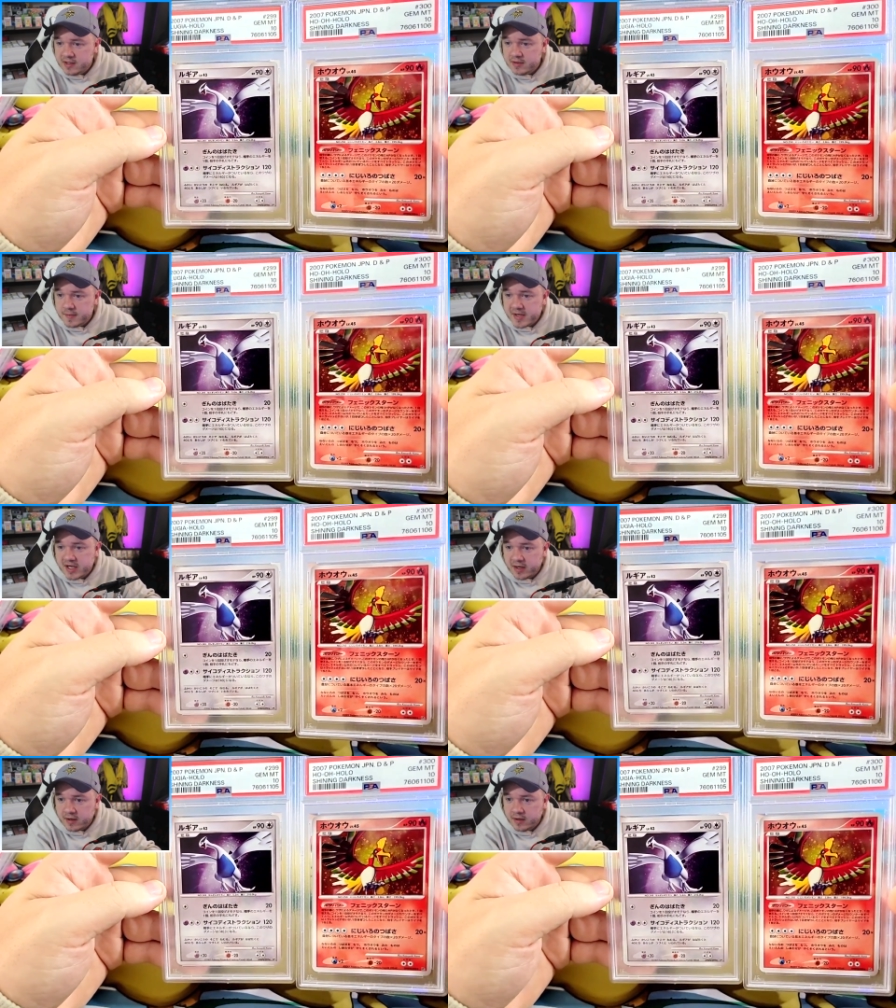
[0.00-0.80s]
in the mid
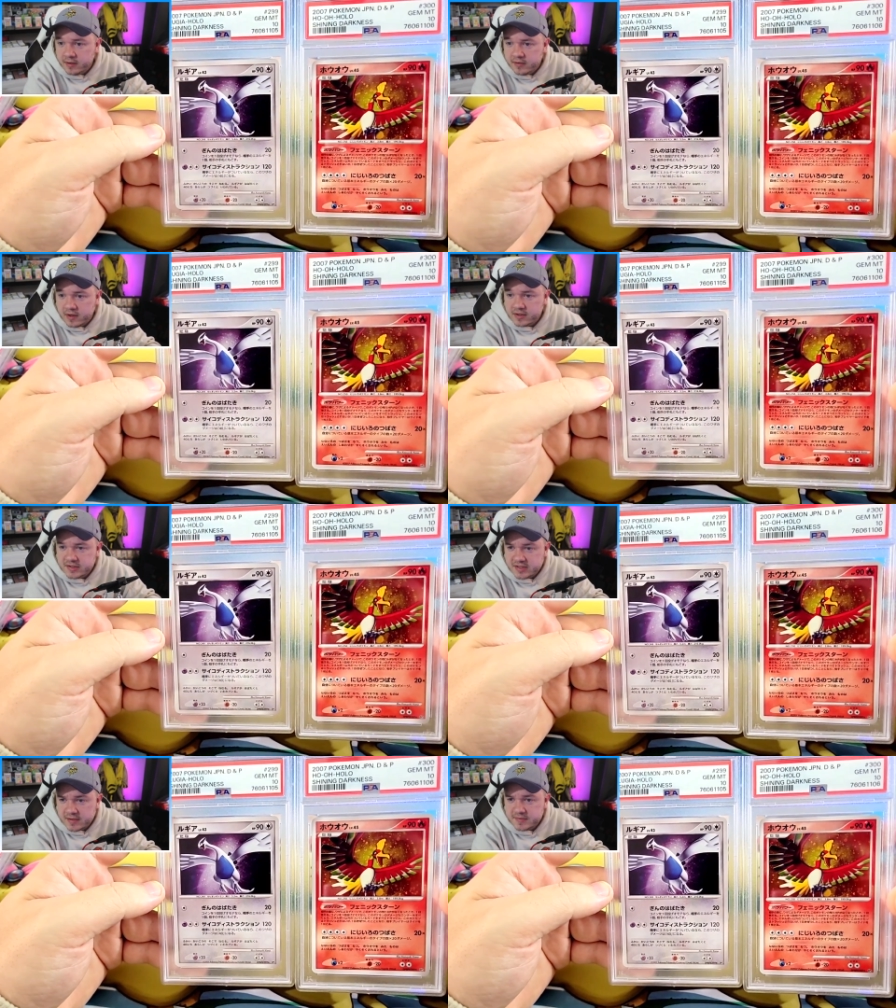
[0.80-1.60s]
era, there are
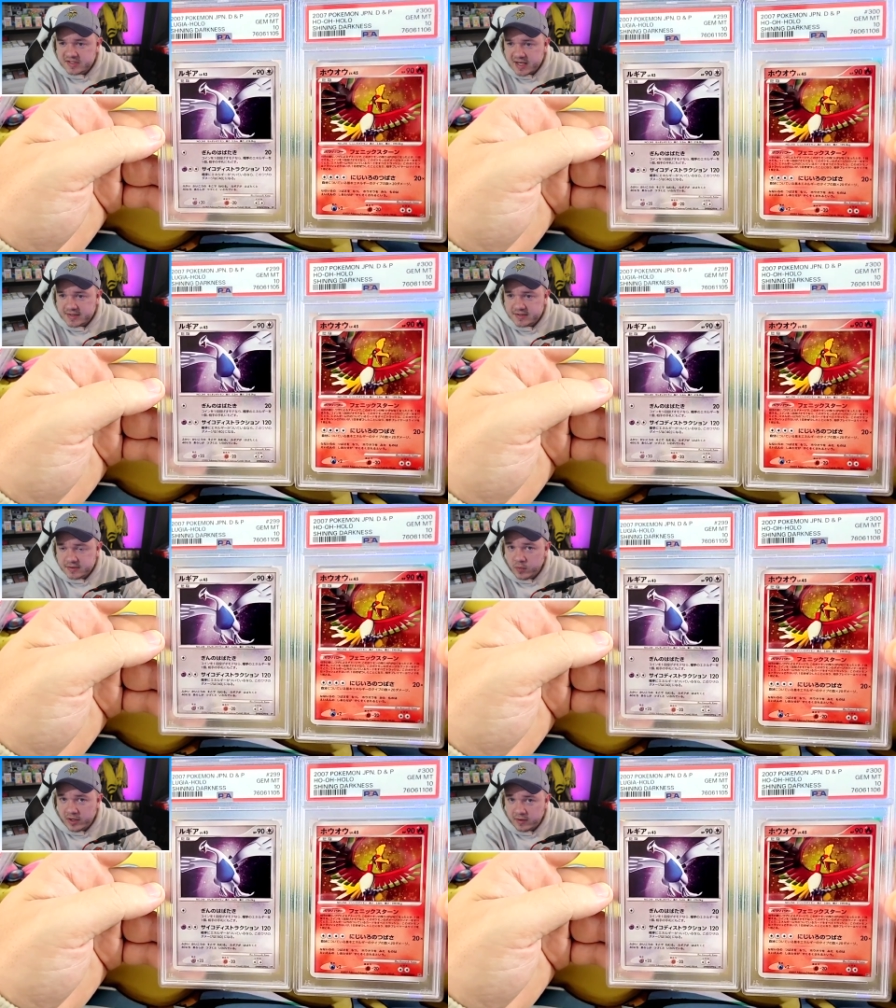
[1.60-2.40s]
some sets
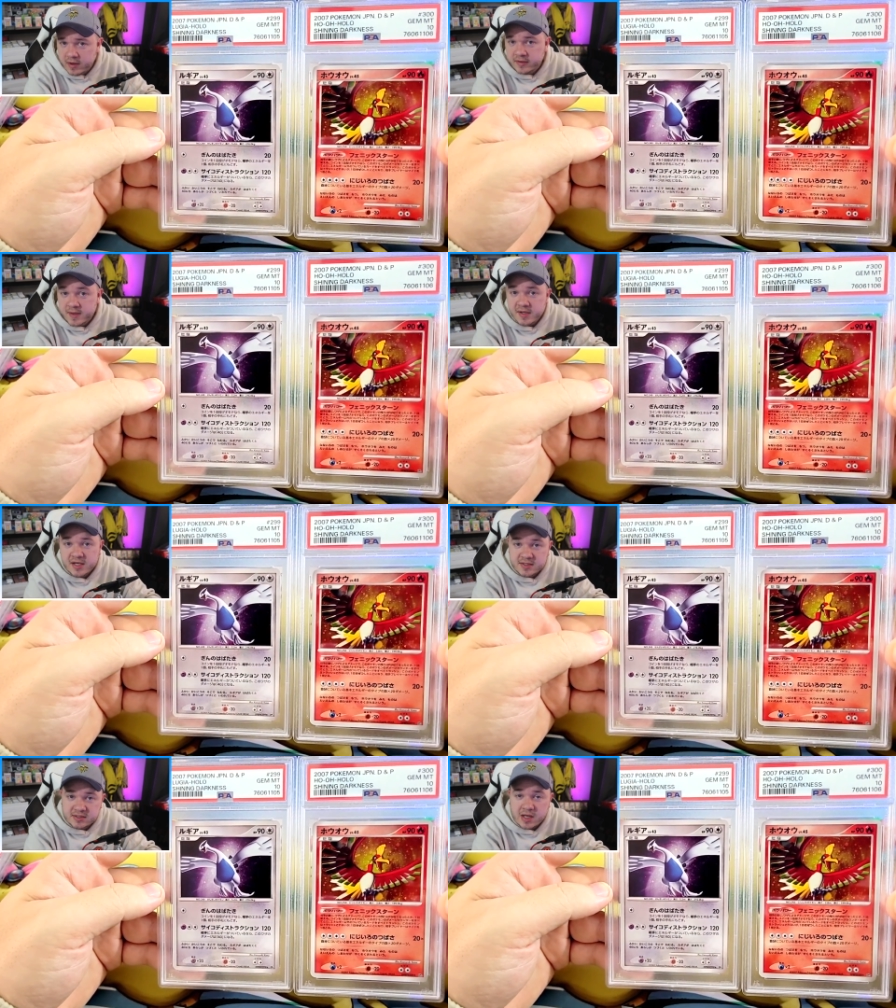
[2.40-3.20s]
where
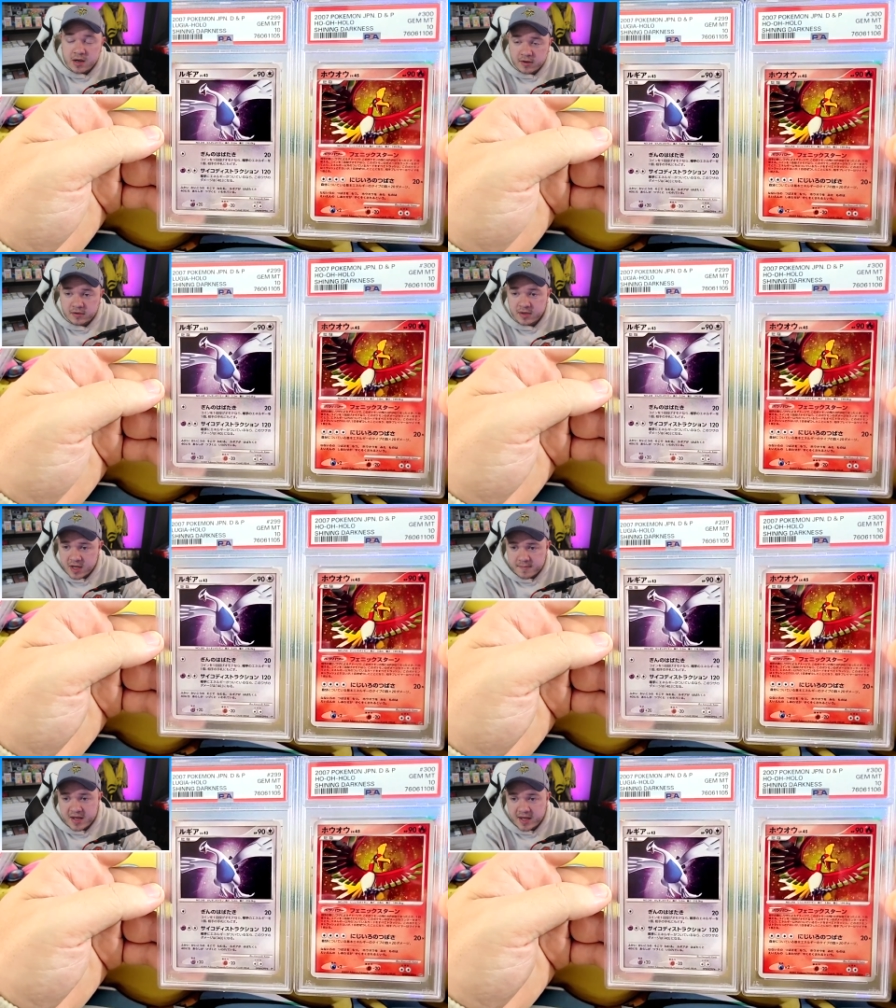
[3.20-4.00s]
unlimited is a lot harder to
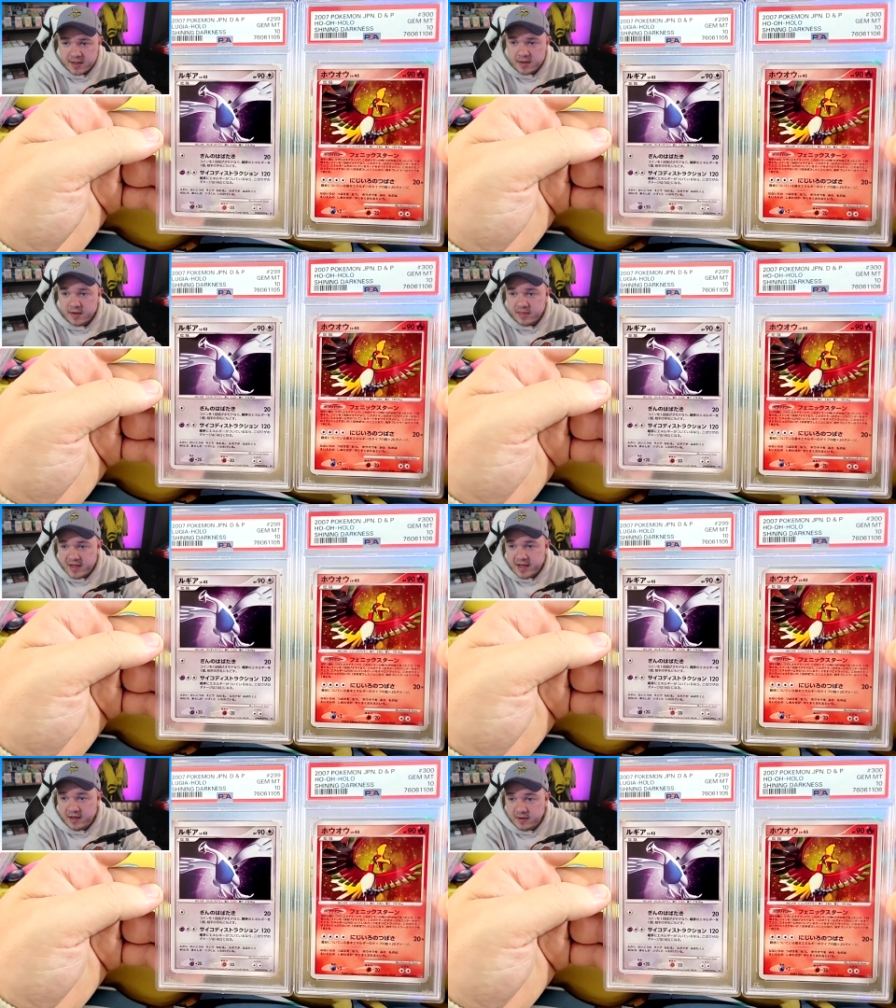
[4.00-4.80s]
come by
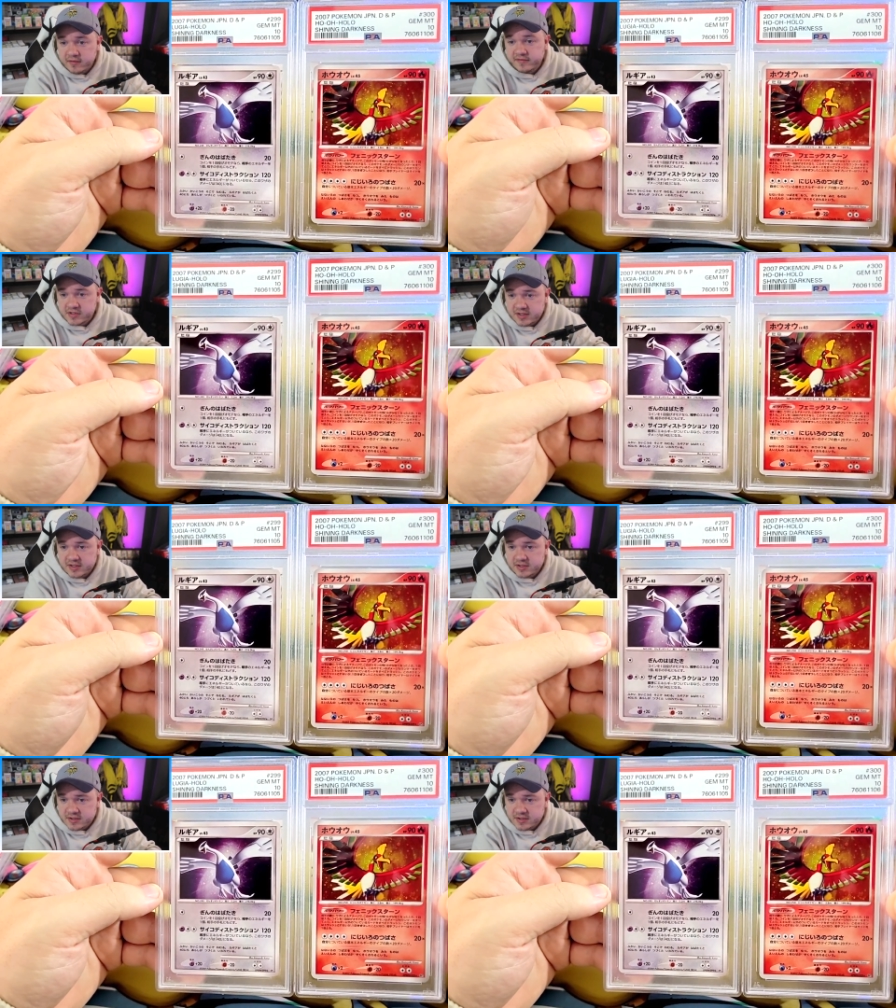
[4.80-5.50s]
than first edition.